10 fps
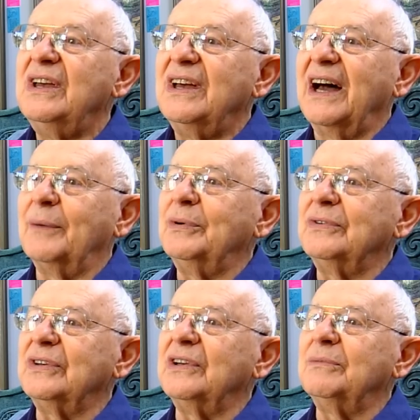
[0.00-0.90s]
I
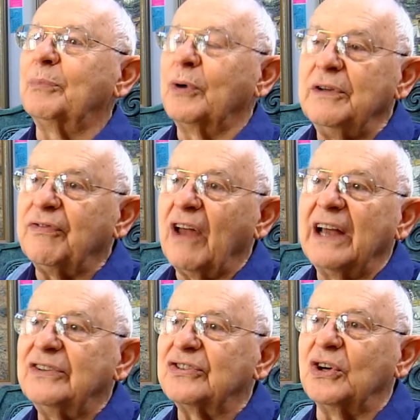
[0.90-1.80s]
was in
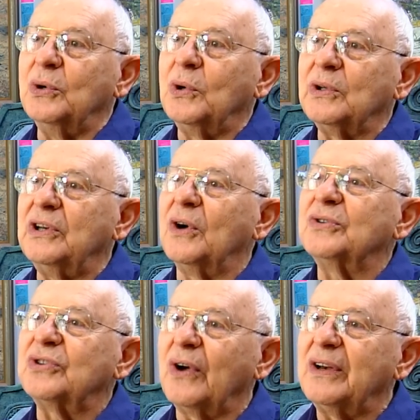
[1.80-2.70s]
pre-flight school,
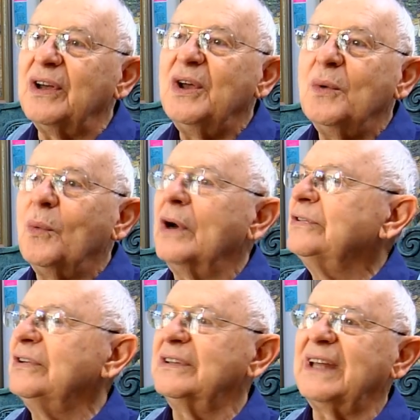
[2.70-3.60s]
so it
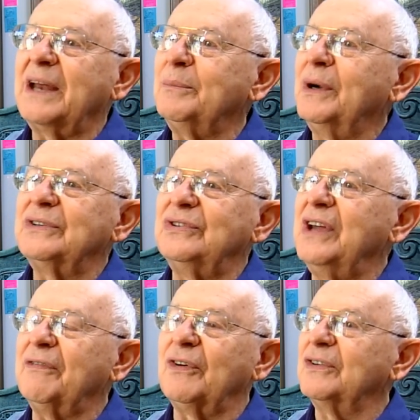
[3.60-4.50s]
wasn't that much
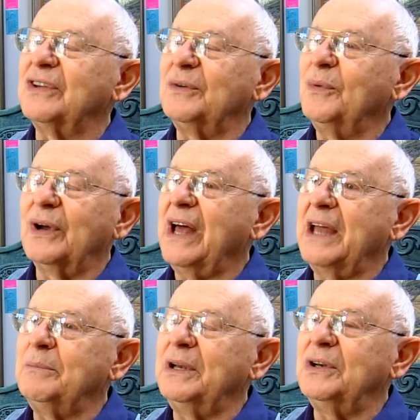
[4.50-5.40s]
different than what
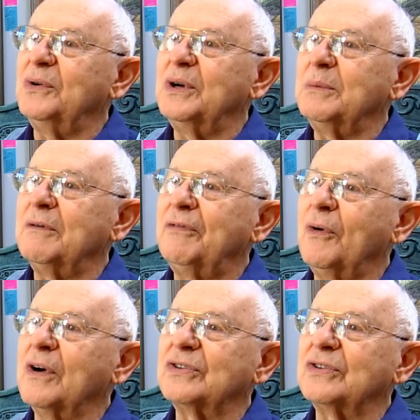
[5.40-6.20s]
I'd been doing before.